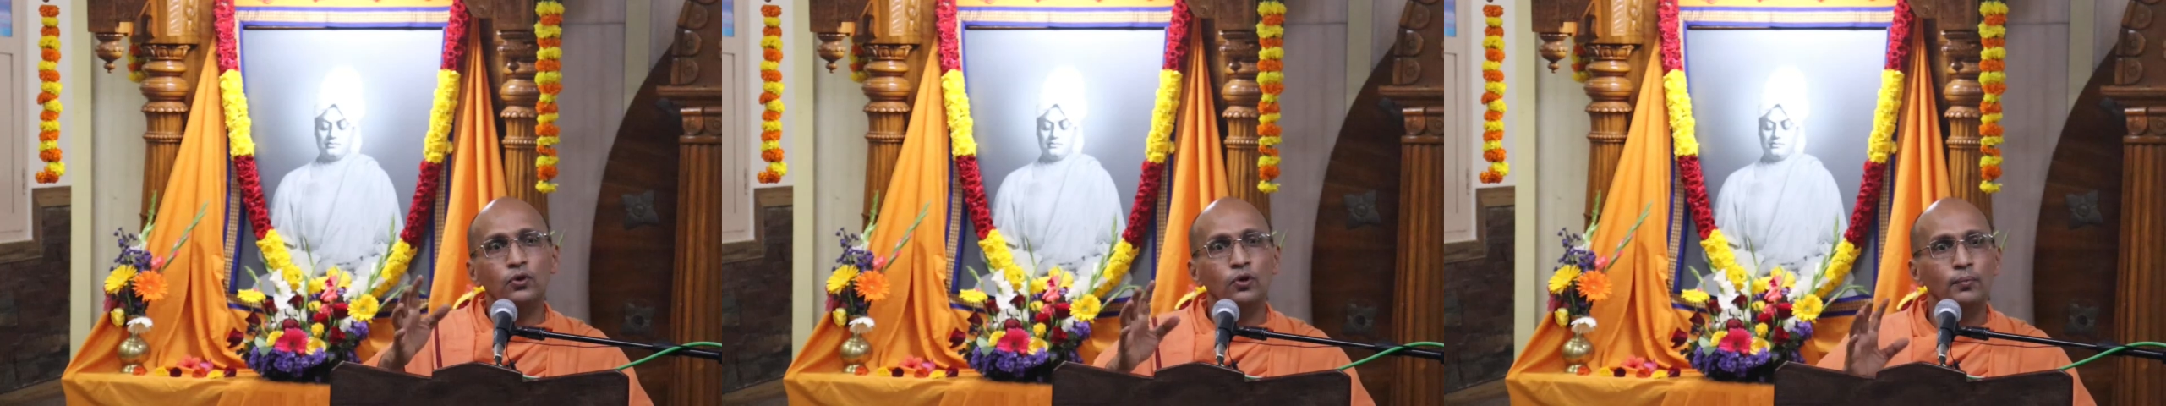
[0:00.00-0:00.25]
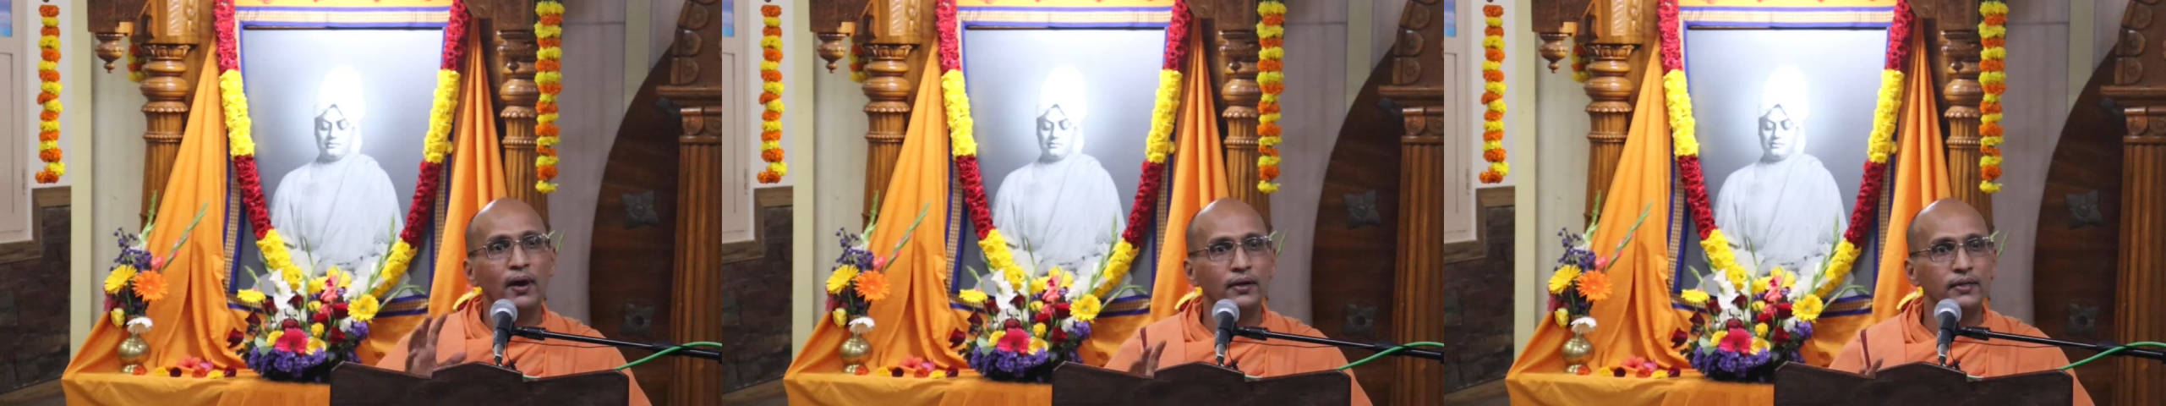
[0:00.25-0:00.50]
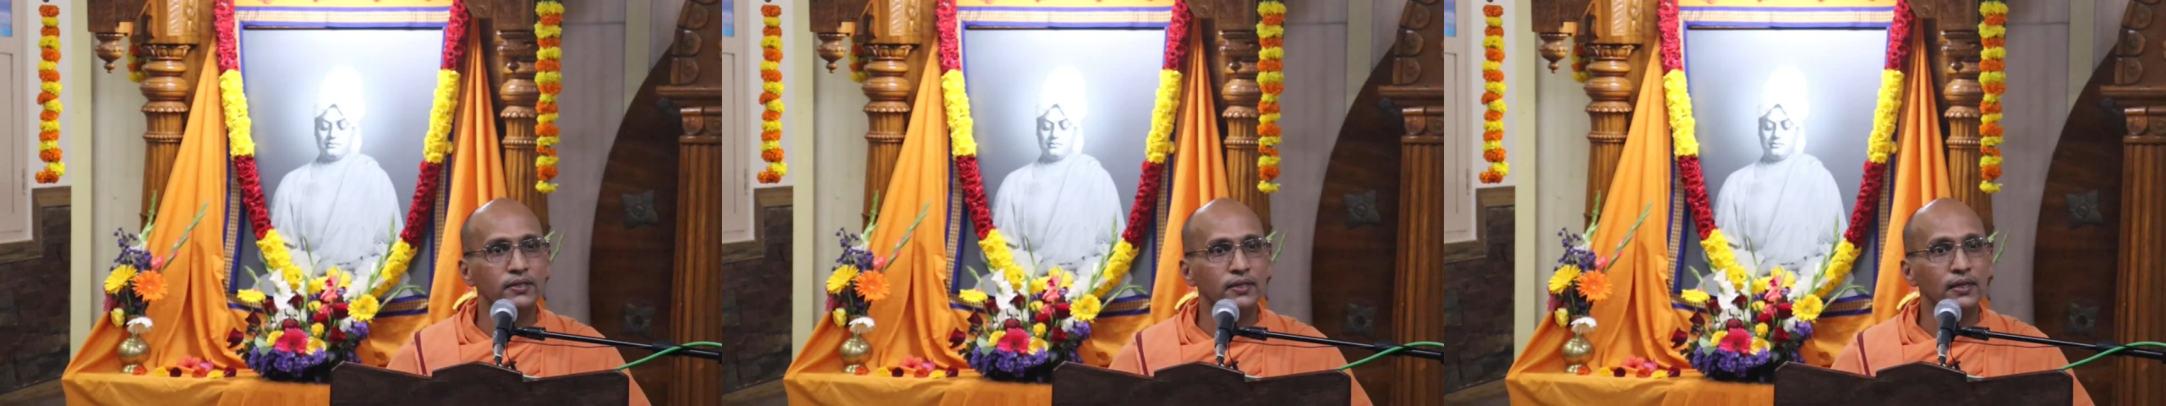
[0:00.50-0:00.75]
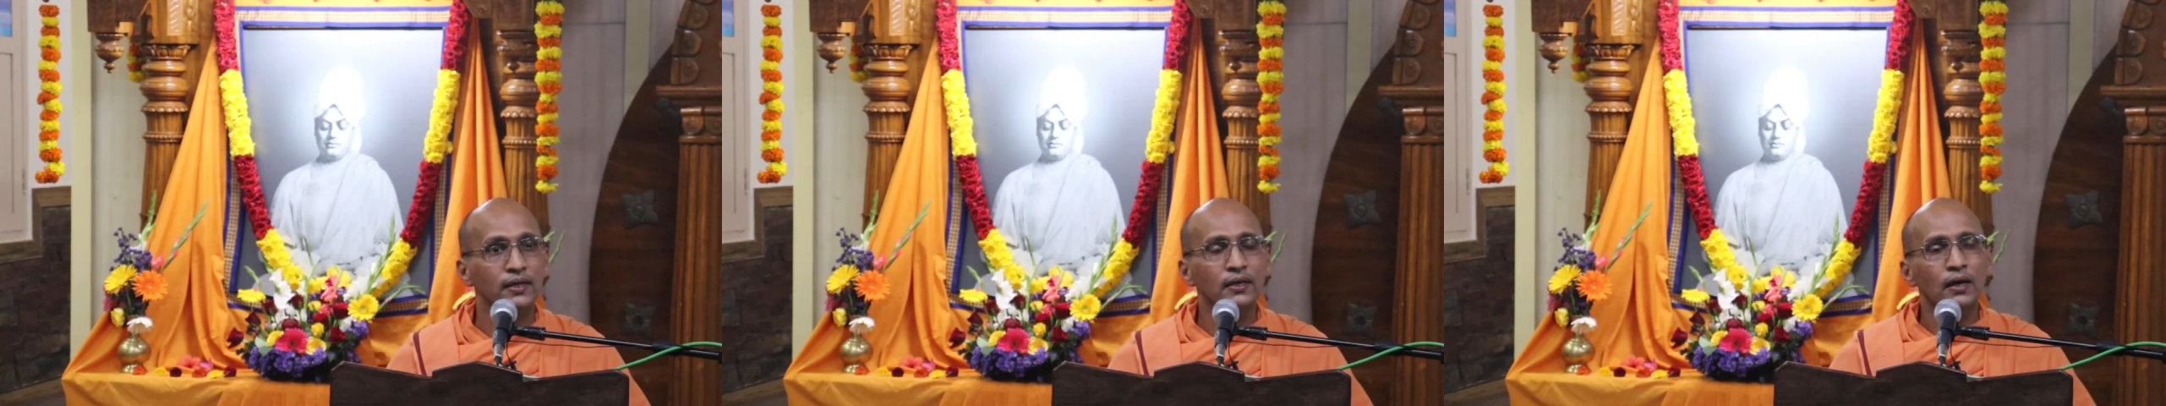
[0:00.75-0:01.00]

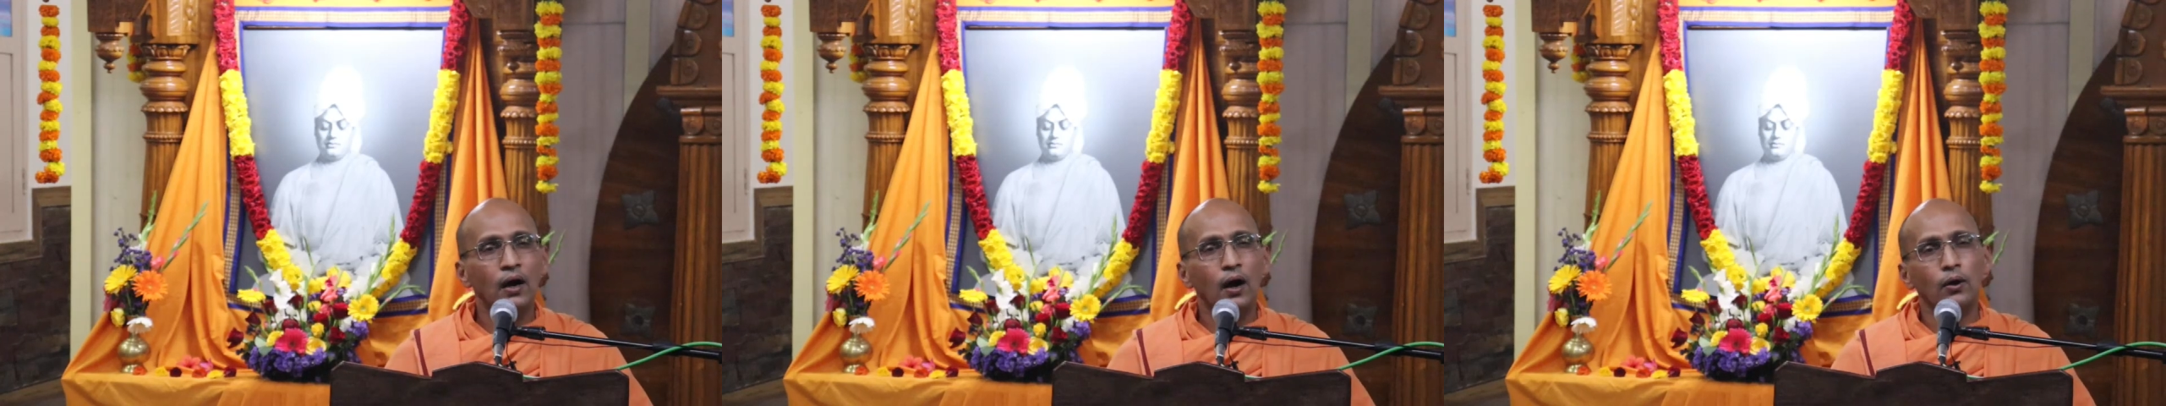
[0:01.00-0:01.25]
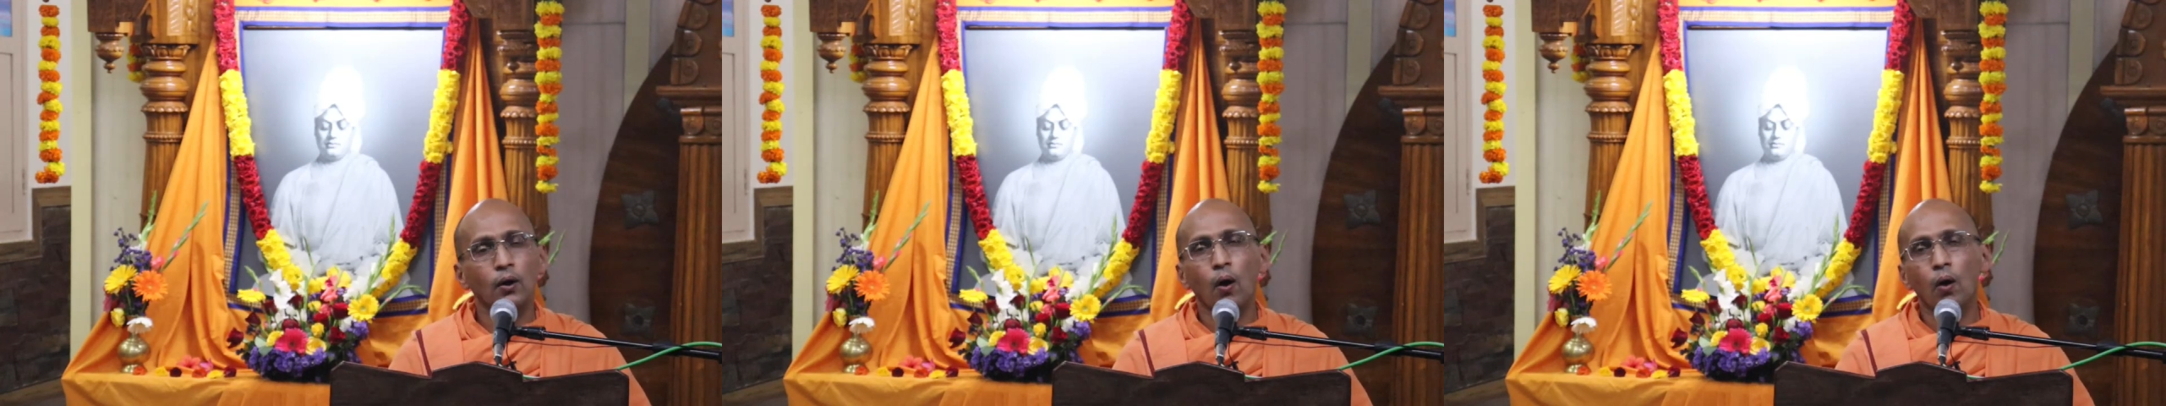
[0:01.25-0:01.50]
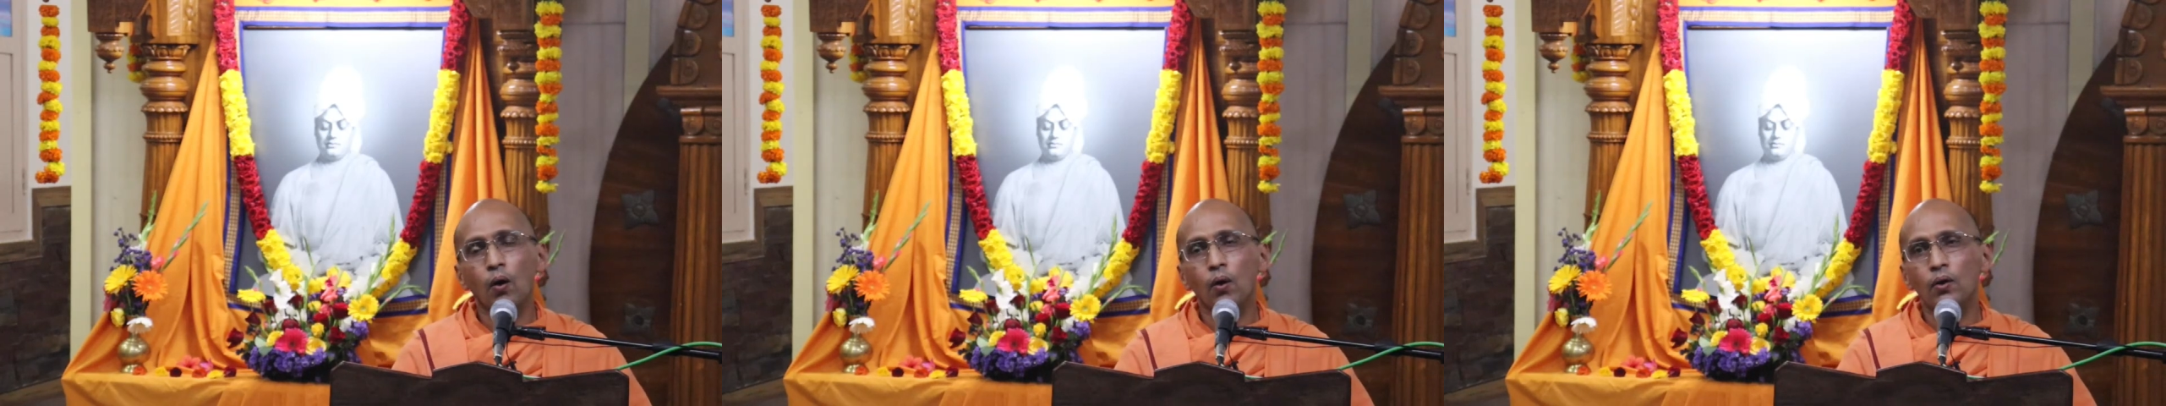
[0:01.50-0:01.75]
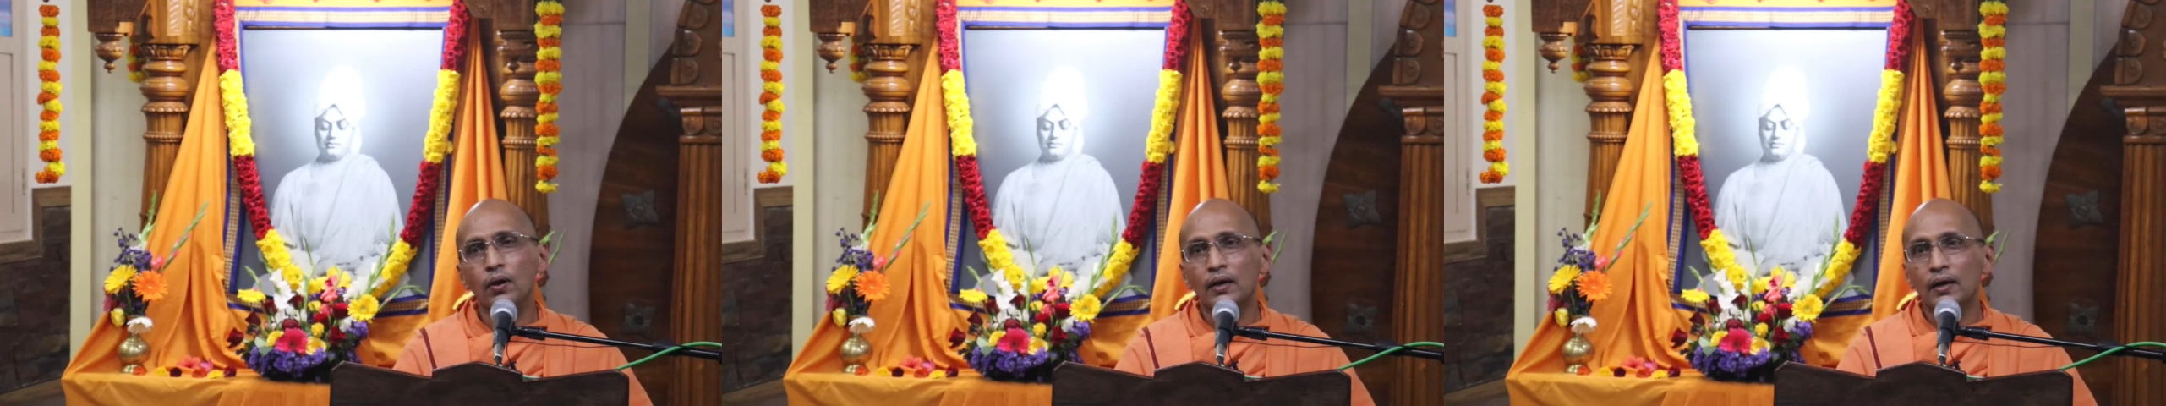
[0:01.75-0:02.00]
humanity are
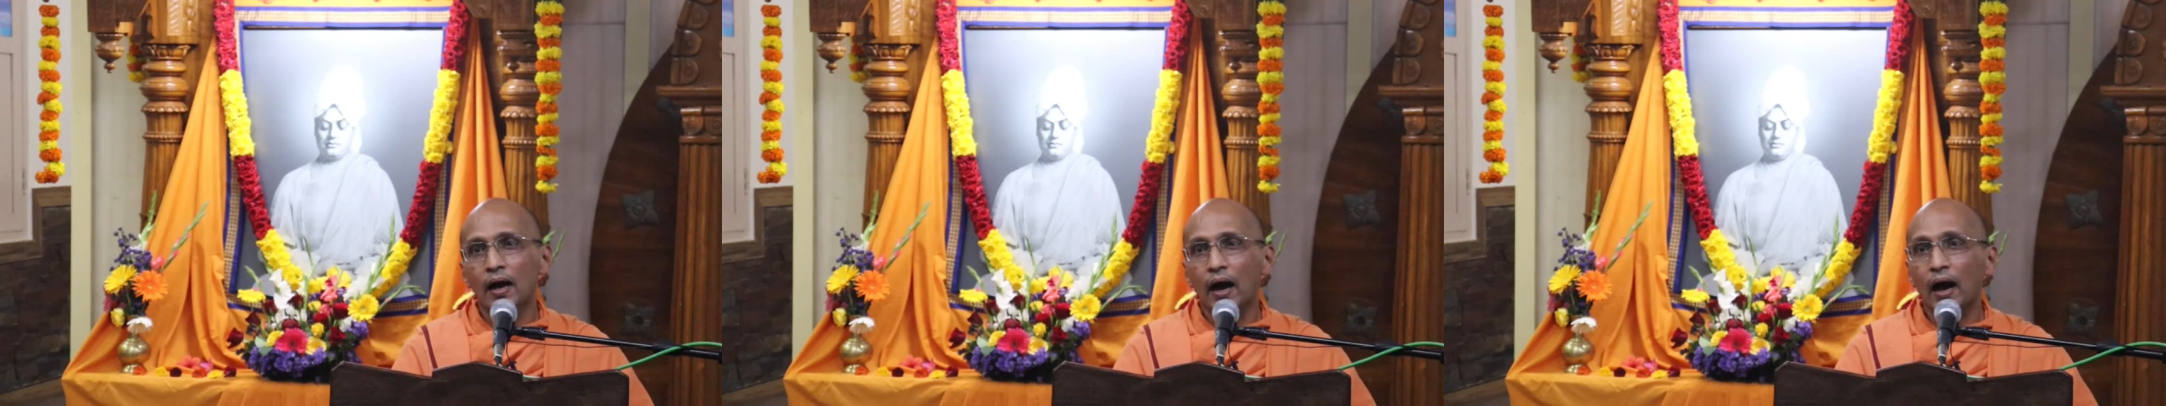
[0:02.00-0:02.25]
all